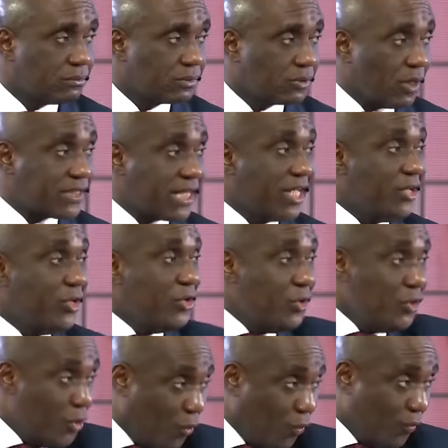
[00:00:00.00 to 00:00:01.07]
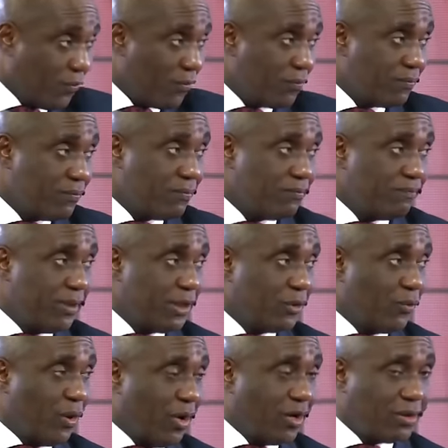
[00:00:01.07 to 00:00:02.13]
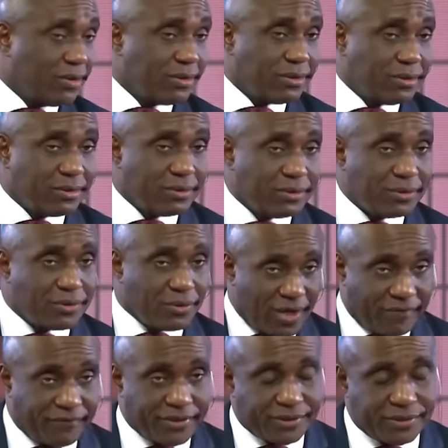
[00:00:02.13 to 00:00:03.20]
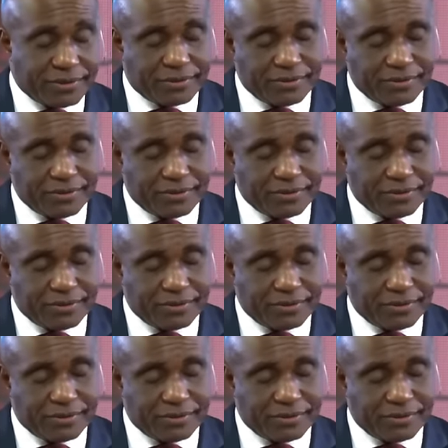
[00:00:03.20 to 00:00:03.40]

God said, you be the one to have it.